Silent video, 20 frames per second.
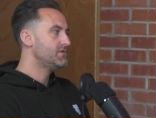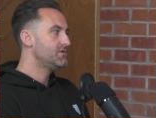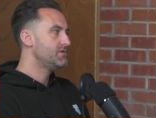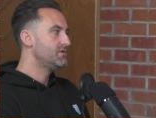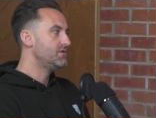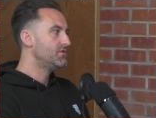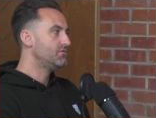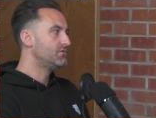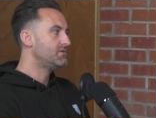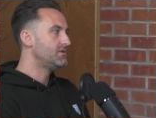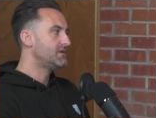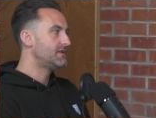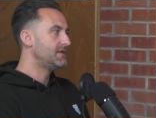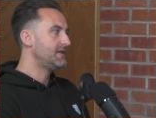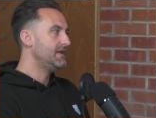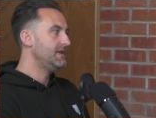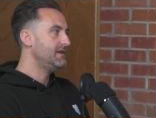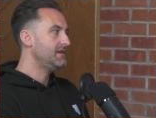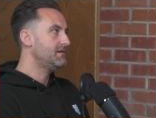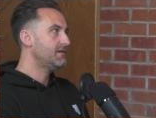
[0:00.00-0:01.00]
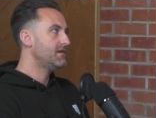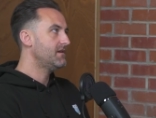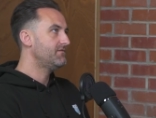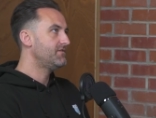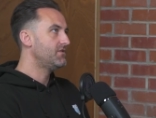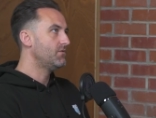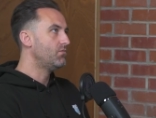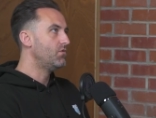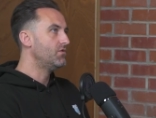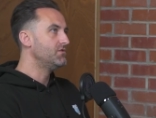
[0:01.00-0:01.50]
You know, if
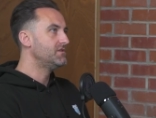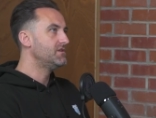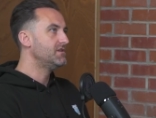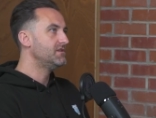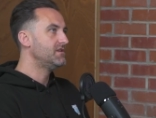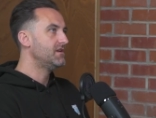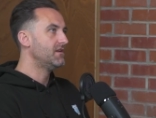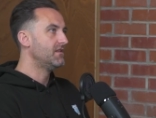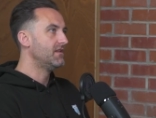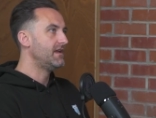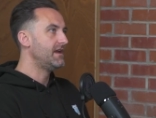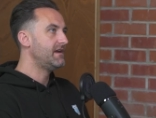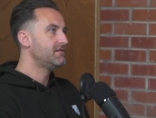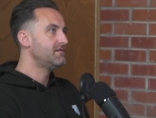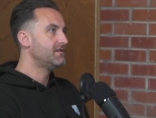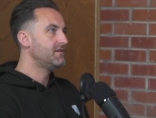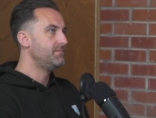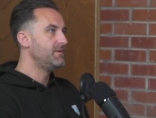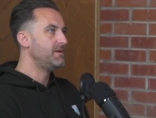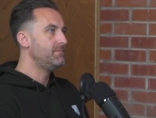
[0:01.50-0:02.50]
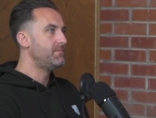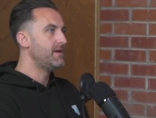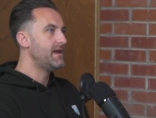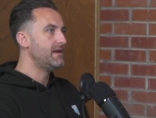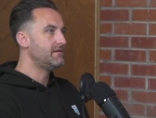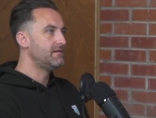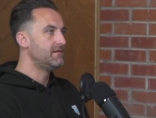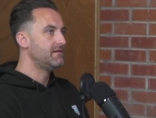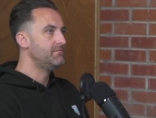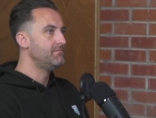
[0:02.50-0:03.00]
you're wanting to learn to be
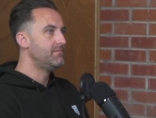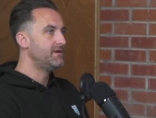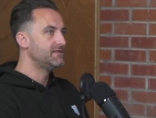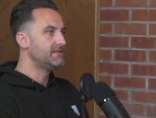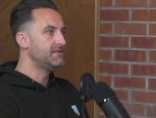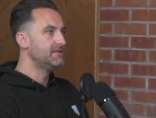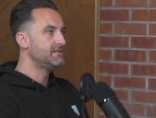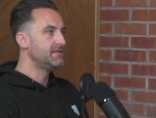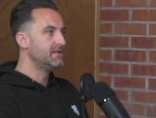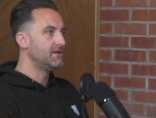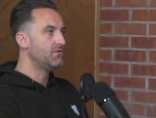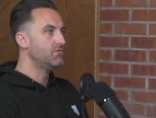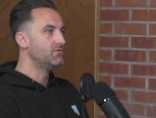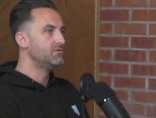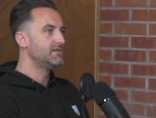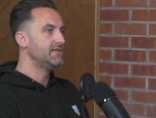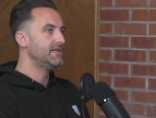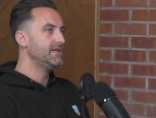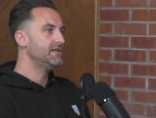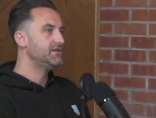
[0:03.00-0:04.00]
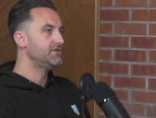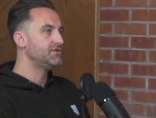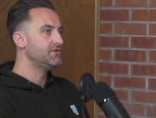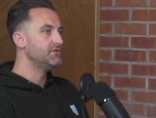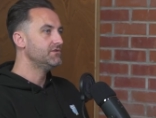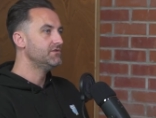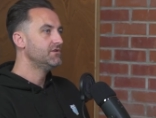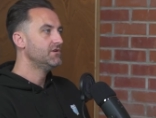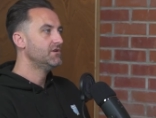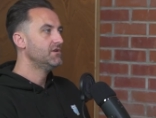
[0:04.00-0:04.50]
better in business
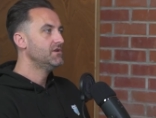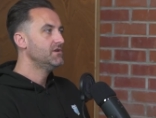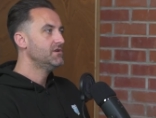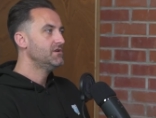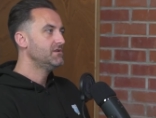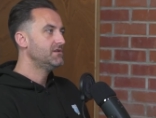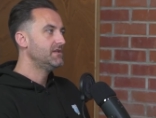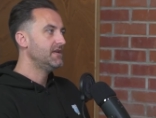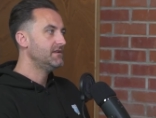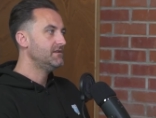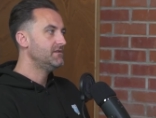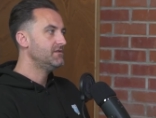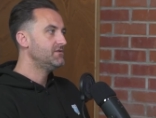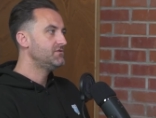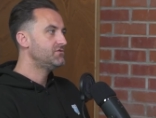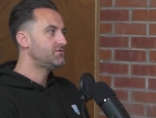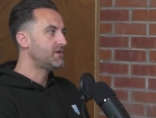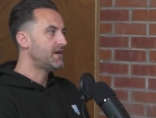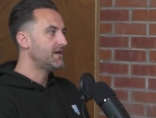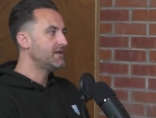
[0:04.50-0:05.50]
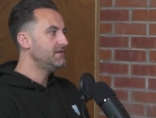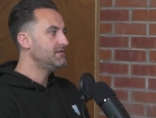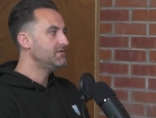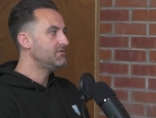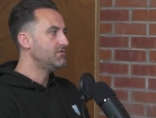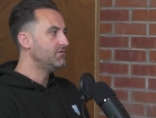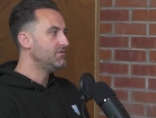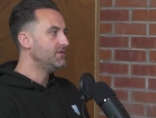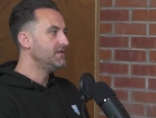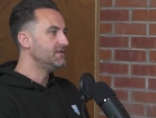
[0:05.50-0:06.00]
negotiation, then try and
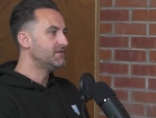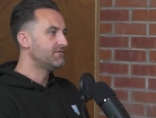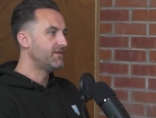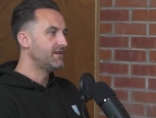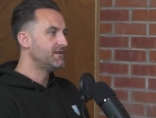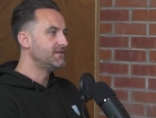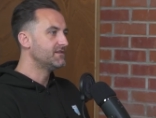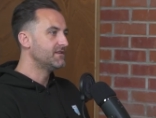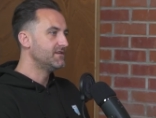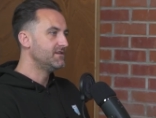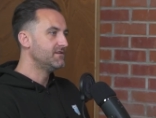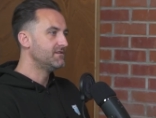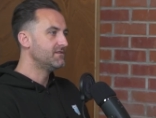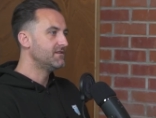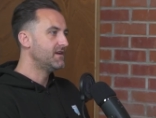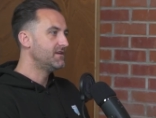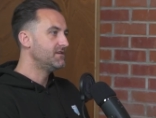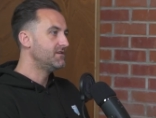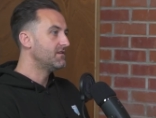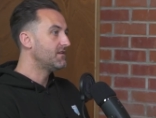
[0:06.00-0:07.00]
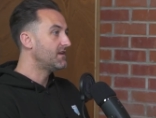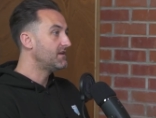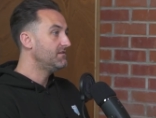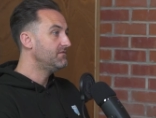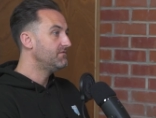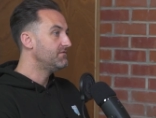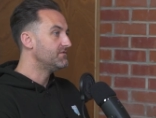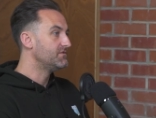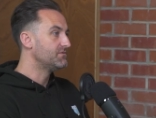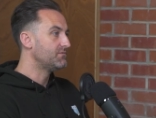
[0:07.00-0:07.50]
do these things in your
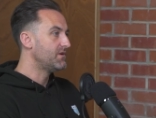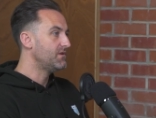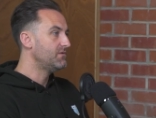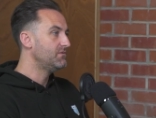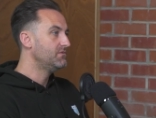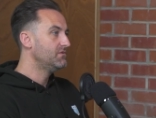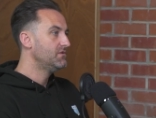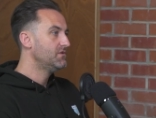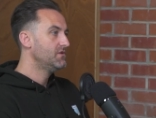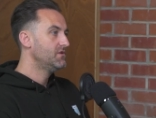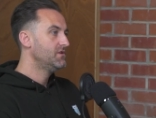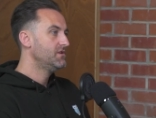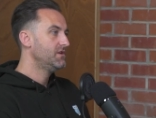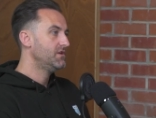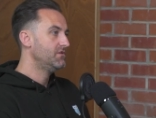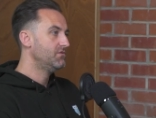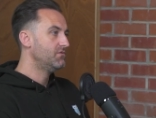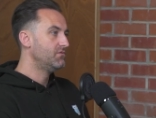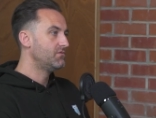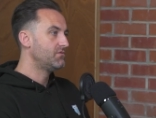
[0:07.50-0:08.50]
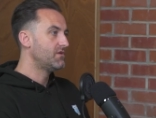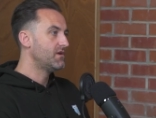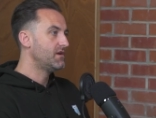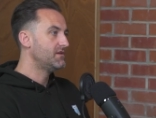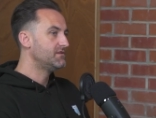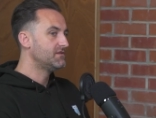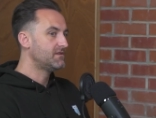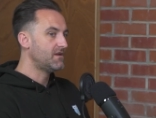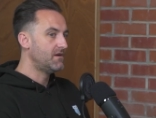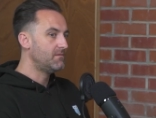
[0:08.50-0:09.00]
life as well, you know,
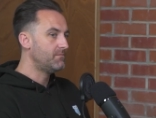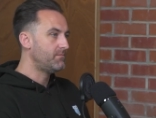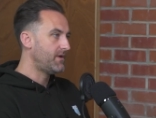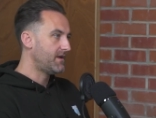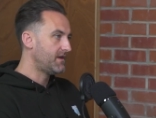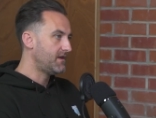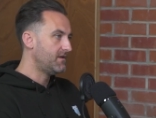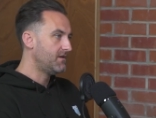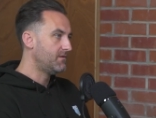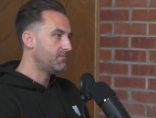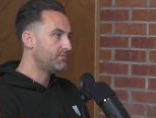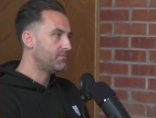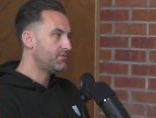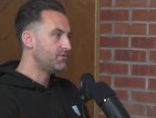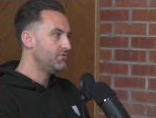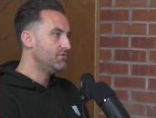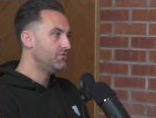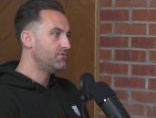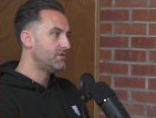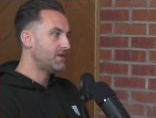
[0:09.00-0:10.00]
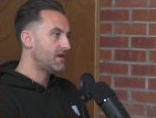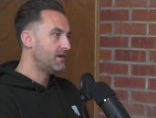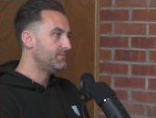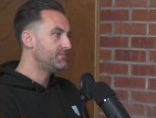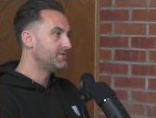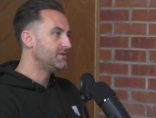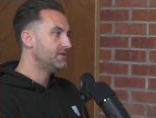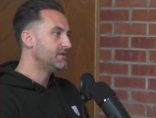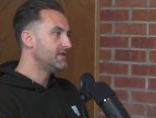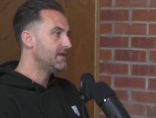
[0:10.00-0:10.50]
and start picking up new
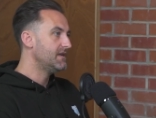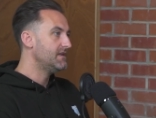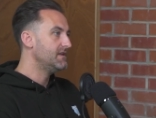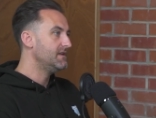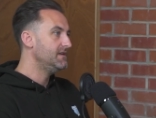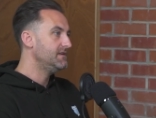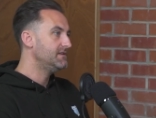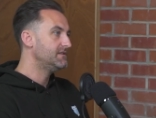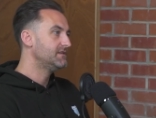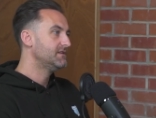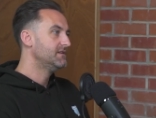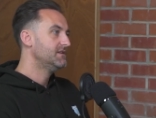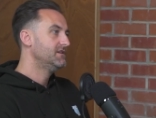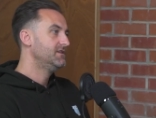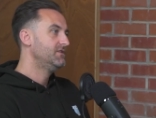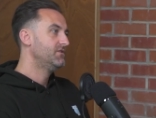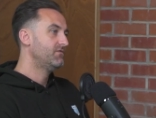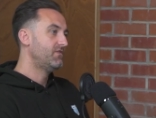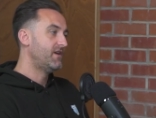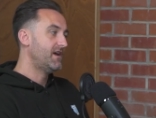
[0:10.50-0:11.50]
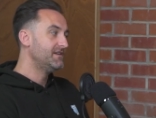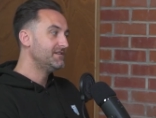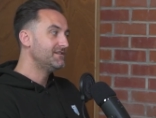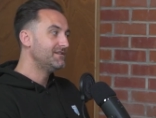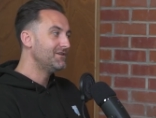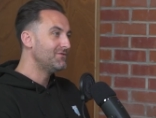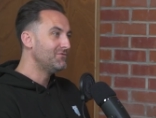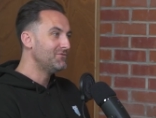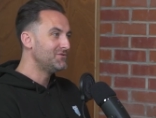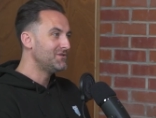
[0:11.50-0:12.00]
tips and techniques. You know, if it is
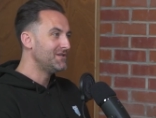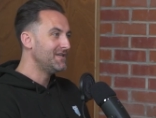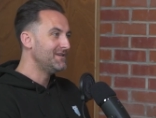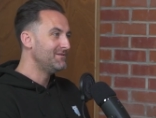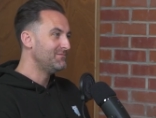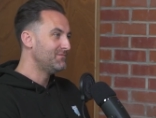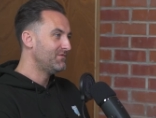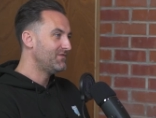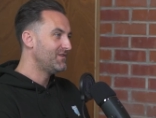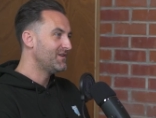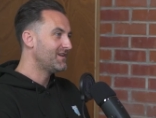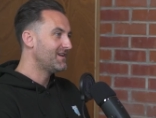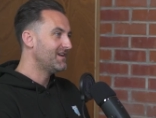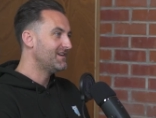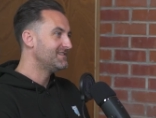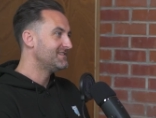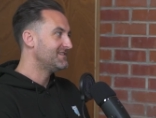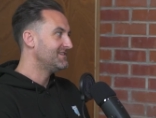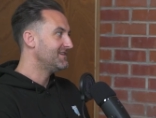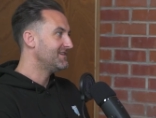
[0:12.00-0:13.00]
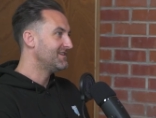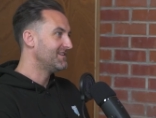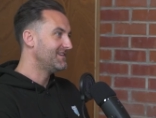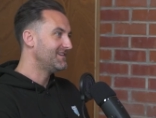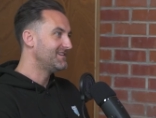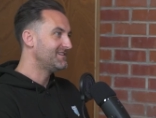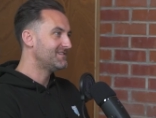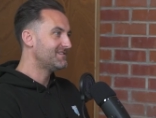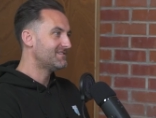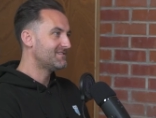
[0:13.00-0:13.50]
negotiating with your kids and they're like
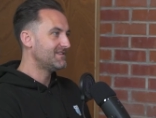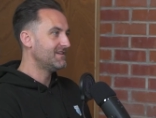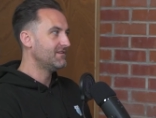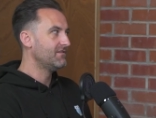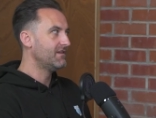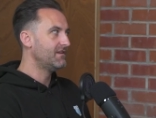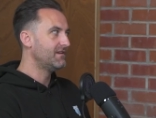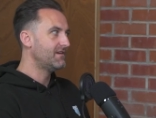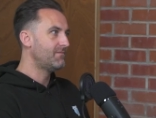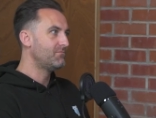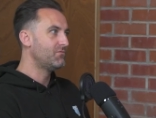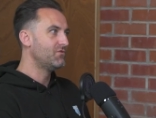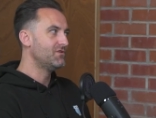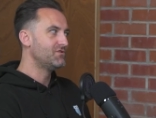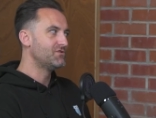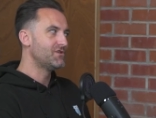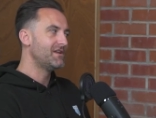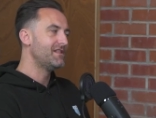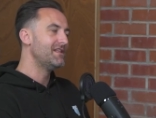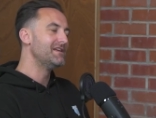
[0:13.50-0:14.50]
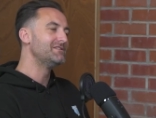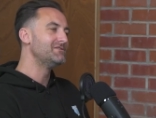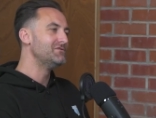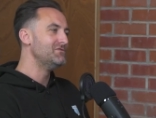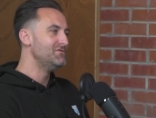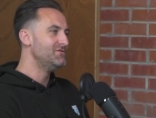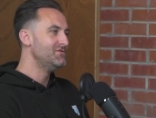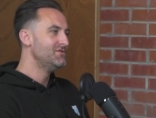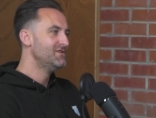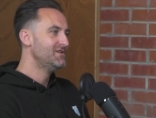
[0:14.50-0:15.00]
saying like, I'm going to try this
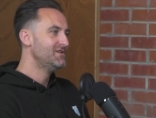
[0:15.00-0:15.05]
new